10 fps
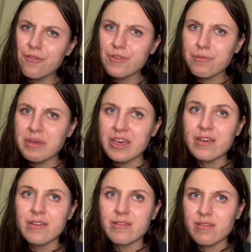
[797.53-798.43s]
her
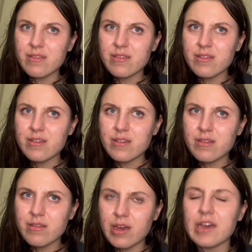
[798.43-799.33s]
pear.
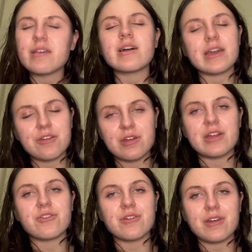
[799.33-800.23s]
I
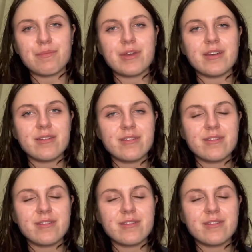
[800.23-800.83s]
do get pear.